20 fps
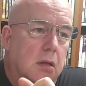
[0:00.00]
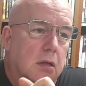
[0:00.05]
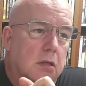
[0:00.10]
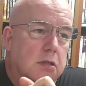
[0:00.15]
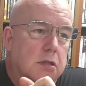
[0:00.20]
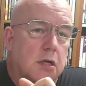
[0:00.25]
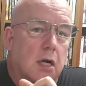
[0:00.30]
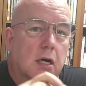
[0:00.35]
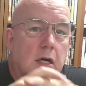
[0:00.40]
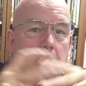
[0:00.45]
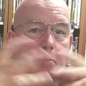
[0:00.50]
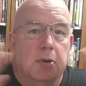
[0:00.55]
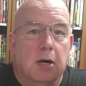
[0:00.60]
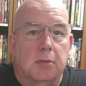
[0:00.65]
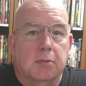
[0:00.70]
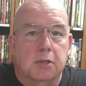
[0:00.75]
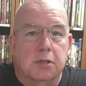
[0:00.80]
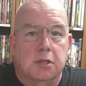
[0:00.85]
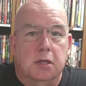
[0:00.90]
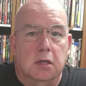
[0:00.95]
started a
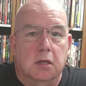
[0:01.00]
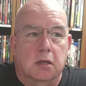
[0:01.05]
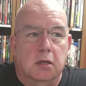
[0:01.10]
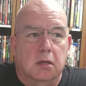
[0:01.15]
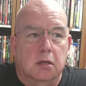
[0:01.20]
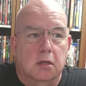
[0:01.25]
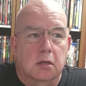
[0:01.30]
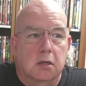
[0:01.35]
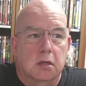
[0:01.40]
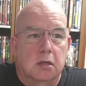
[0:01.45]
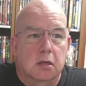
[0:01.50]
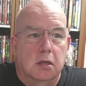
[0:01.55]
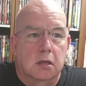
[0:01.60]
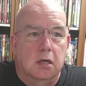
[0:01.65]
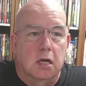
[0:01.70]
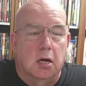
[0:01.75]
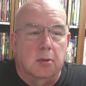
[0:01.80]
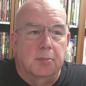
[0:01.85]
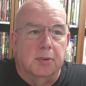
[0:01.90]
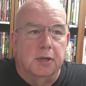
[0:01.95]
publishing
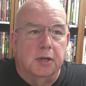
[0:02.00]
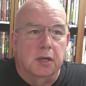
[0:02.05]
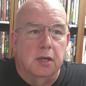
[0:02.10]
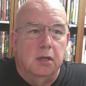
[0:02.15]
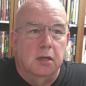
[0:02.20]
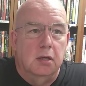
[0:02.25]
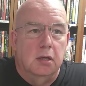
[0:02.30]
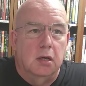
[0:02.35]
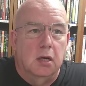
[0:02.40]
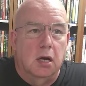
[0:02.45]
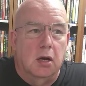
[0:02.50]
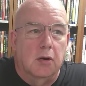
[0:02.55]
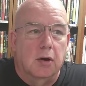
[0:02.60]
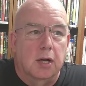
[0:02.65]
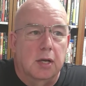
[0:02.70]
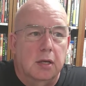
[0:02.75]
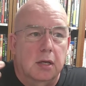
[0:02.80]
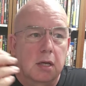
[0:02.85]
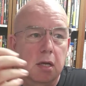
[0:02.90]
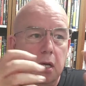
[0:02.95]
company, all
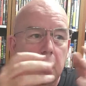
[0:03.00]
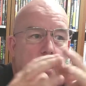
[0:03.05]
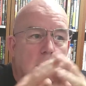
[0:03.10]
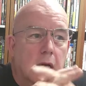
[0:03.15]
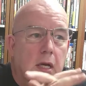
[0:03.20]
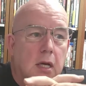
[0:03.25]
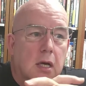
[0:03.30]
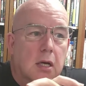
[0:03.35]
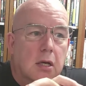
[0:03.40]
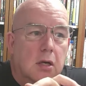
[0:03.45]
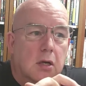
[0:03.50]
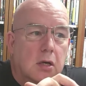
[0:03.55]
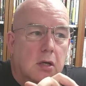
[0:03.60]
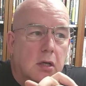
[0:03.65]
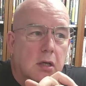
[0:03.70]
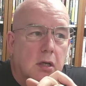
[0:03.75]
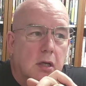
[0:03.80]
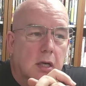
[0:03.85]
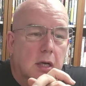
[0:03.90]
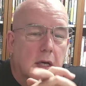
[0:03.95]
right,
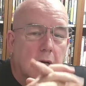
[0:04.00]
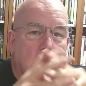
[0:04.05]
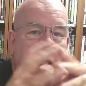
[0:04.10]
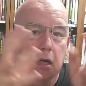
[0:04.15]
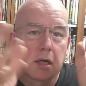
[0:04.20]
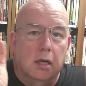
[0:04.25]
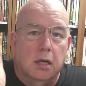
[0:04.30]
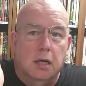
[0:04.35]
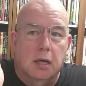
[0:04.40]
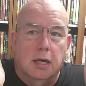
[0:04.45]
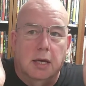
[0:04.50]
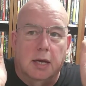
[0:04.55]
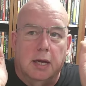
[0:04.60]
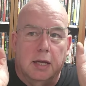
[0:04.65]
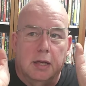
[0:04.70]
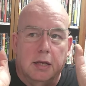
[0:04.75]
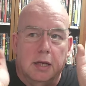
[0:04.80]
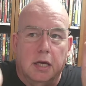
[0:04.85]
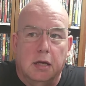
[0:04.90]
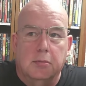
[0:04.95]
uh,
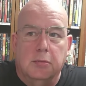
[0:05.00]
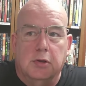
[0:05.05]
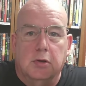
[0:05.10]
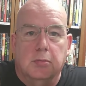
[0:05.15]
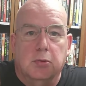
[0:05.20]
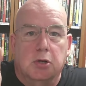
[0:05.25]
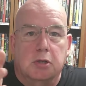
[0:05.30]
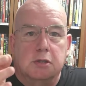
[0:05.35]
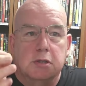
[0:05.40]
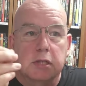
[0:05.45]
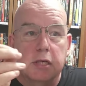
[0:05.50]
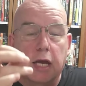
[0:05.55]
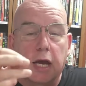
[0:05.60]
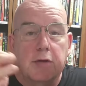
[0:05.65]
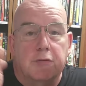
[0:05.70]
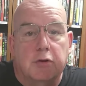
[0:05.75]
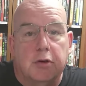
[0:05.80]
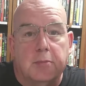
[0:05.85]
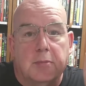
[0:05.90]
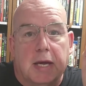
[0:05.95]
and named their books the
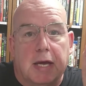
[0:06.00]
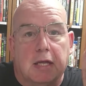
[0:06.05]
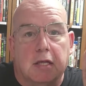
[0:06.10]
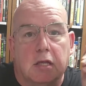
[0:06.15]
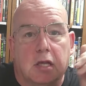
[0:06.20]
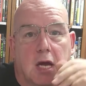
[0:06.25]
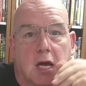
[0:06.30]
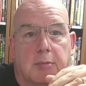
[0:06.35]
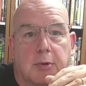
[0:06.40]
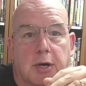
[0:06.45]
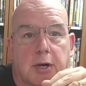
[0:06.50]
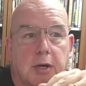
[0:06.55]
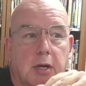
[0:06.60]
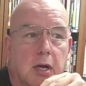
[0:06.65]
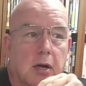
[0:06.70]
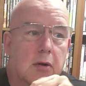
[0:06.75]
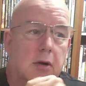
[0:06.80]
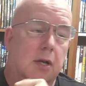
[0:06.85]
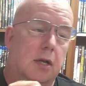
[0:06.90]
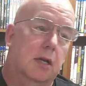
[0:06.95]
Everyman Library,
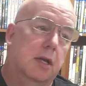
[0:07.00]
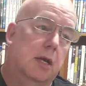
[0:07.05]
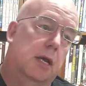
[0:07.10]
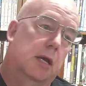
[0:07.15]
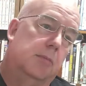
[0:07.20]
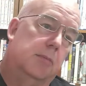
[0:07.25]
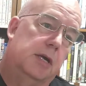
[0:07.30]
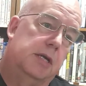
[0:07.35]
all right. And